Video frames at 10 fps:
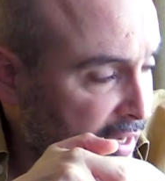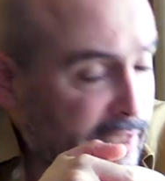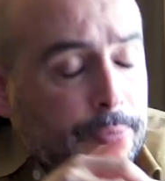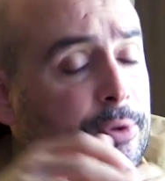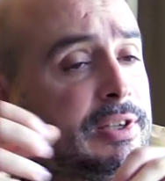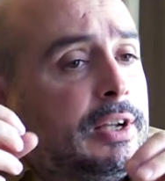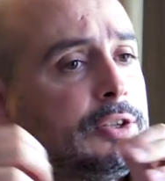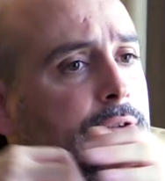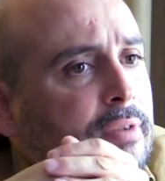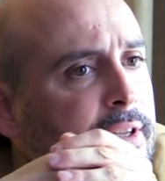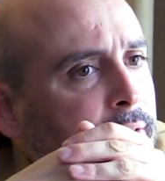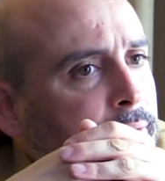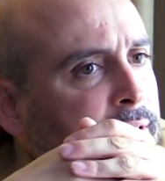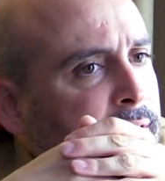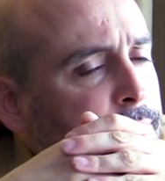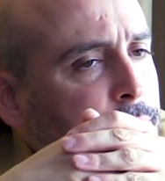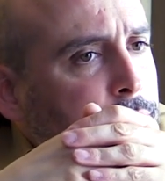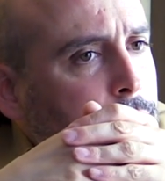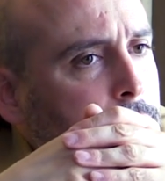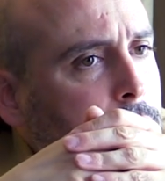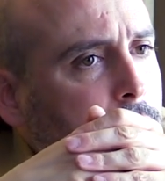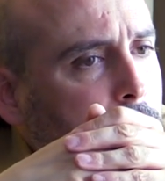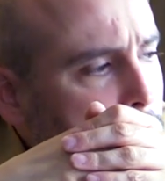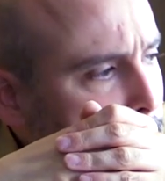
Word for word: exploitation, that's for sure.